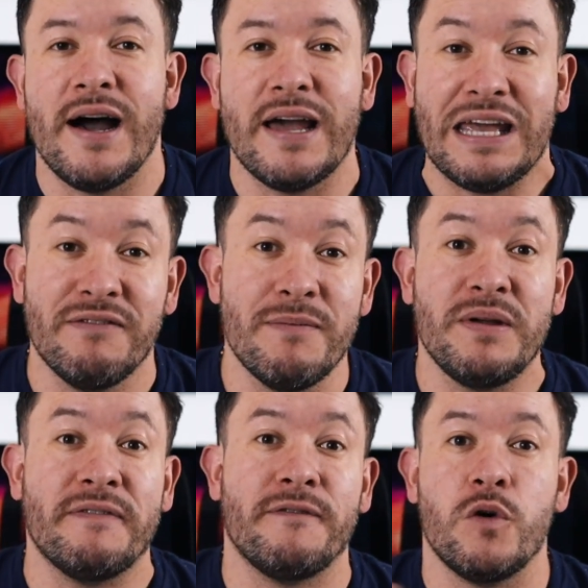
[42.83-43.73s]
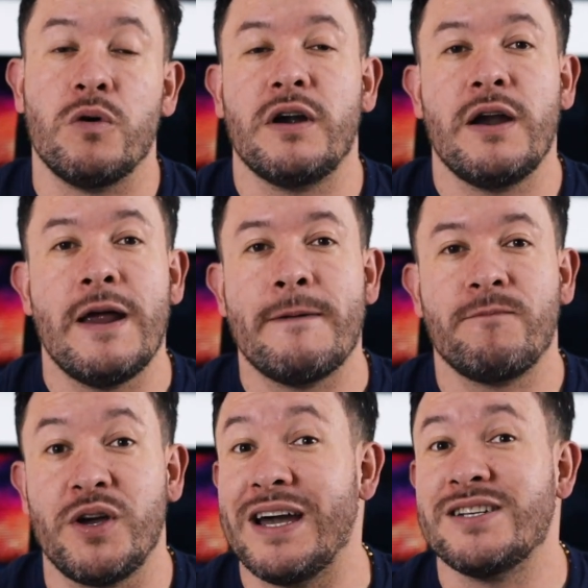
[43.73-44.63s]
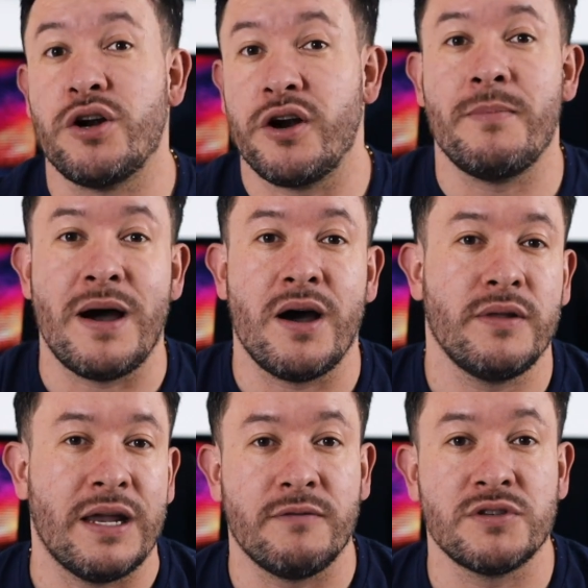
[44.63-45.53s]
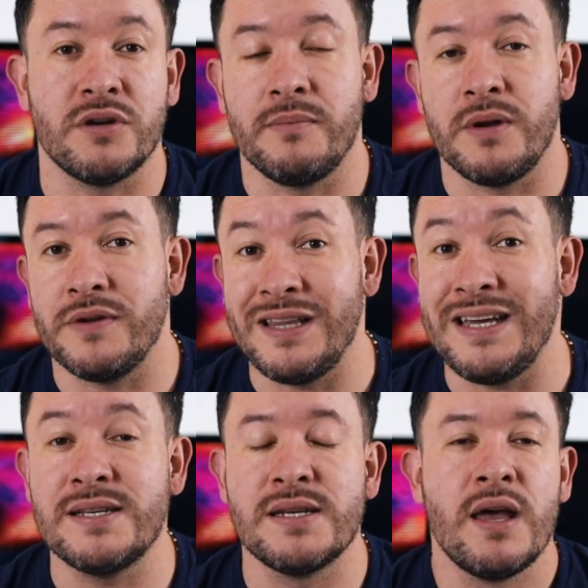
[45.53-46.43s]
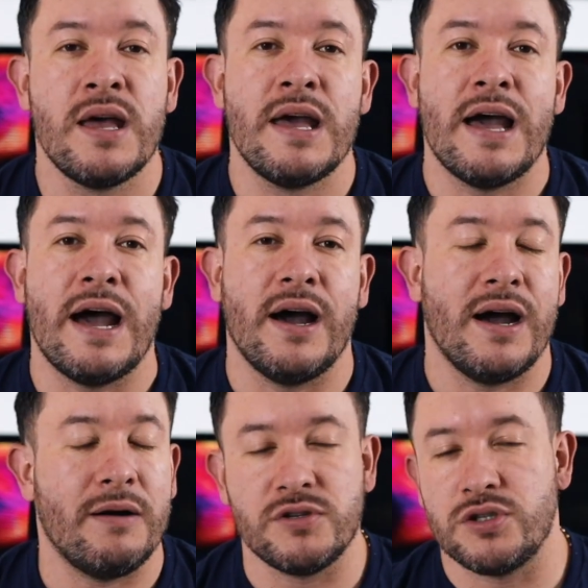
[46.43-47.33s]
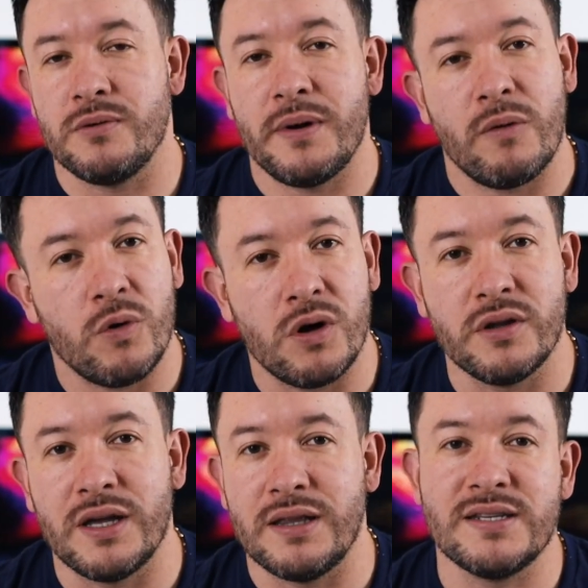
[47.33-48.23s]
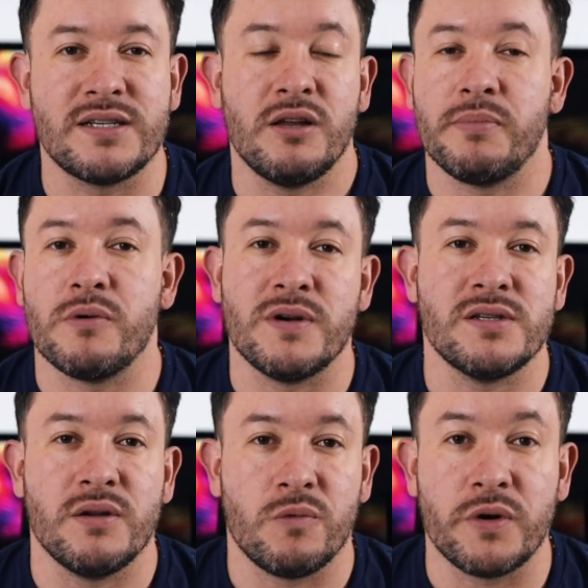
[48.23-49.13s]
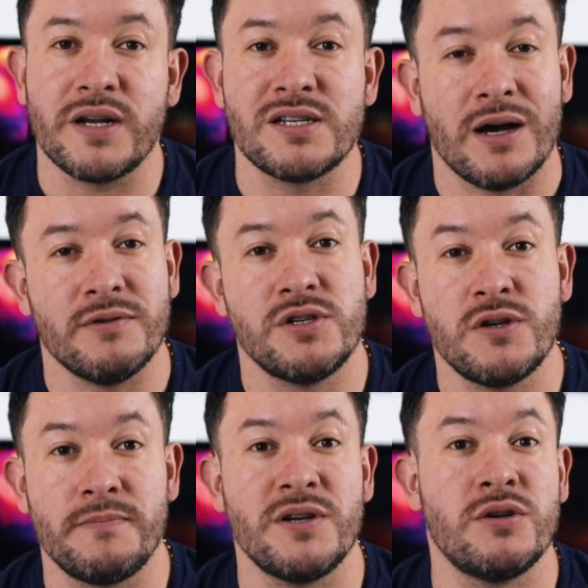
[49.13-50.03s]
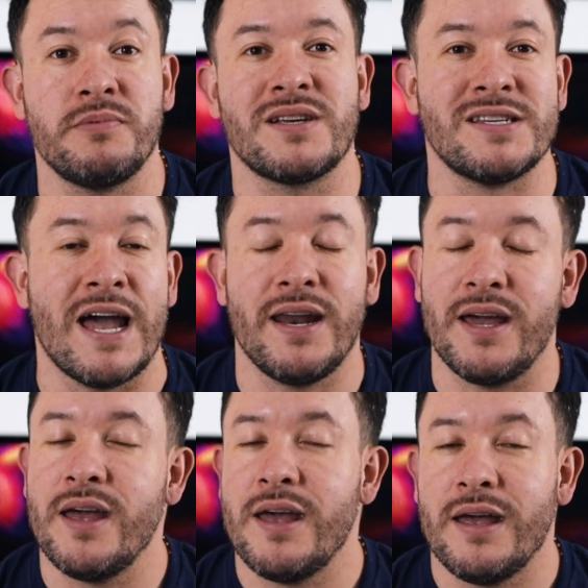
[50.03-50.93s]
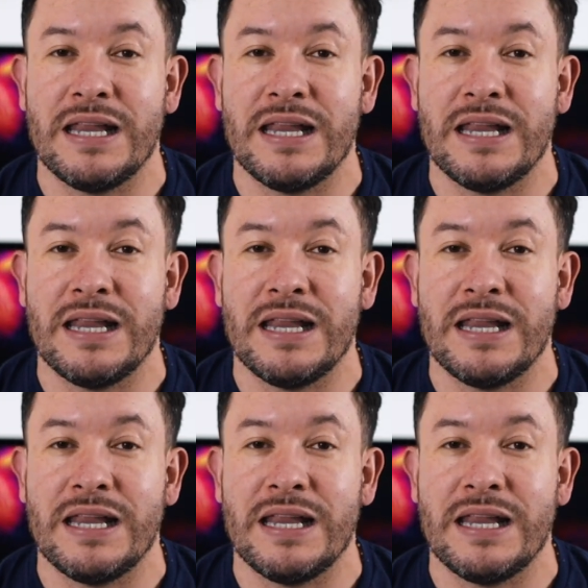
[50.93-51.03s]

Even before you guys heard about that it was going to be released, I was told by Wahl that this clipper was in the works, so I was super excited.